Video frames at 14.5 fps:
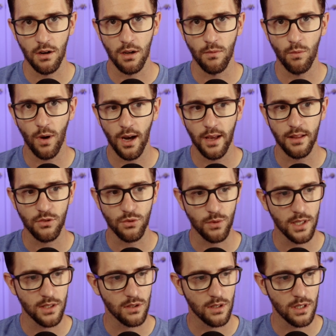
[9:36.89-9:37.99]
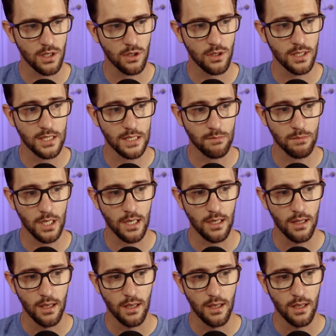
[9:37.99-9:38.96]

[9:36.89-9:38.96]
on why those rates are increasing. But